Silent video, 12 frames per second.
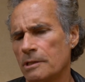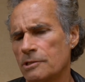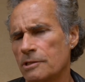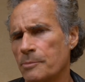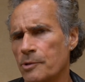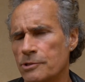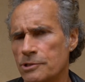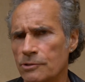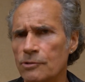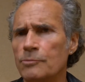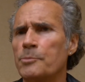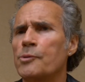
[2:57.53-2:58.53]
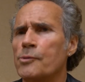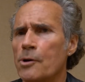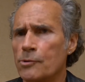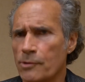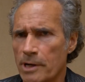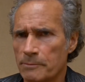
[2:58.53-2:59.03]
it's the person who
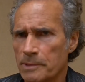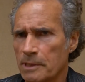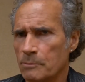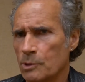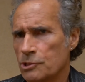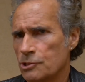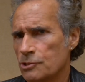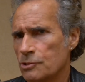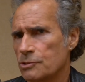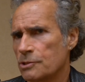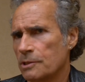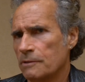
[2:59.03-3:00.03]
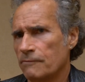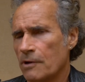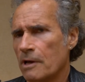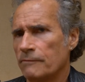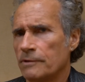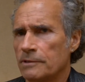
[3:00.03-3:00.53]
programmed them, which is usually
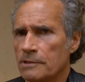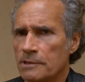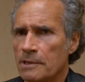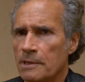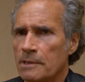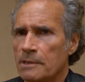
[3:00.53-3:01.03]
involved in the